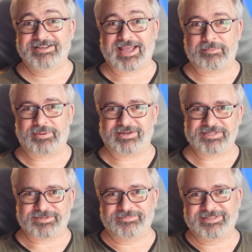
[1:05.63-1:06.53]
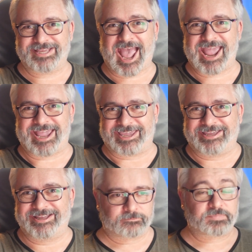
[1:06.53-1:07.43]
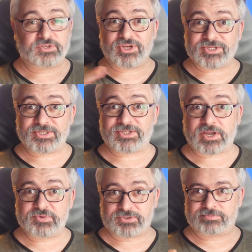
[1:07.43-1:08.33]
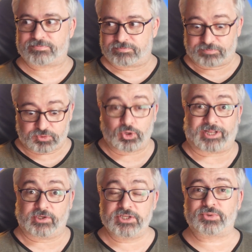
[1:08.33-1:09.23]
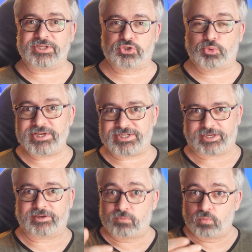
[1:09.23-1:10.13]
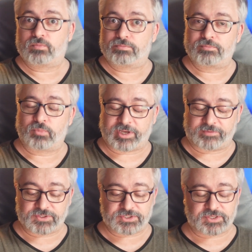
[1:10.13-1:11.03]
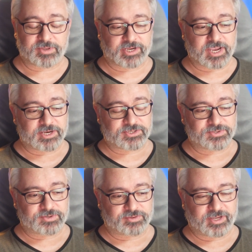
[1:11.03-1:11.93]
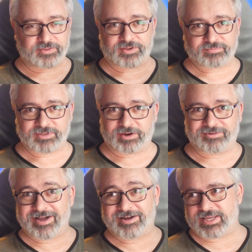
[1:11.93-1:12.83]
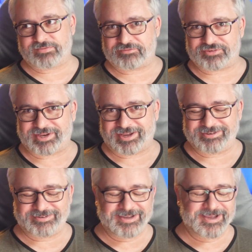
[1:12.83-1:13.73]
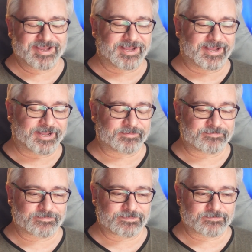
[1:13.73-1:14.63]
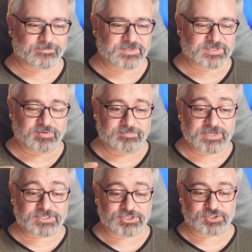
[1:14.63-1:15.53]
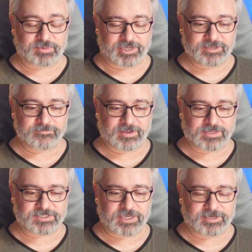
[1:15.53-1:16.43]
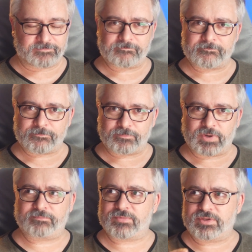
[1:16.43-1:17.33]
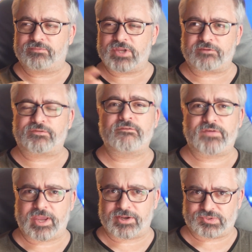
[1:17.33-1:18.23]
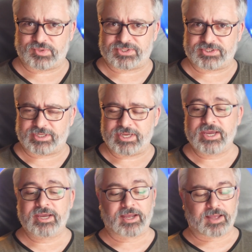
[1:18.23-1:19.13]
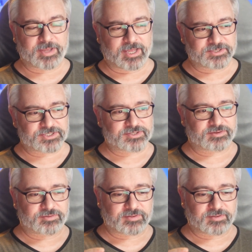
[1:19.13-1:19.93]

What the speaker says: Capitalism. Yay! But just as I was, like, literally tweeting what I've just communicated to you there, that, you know, I give up for the day, someone messaged me and said, well, you've done a few videos recently about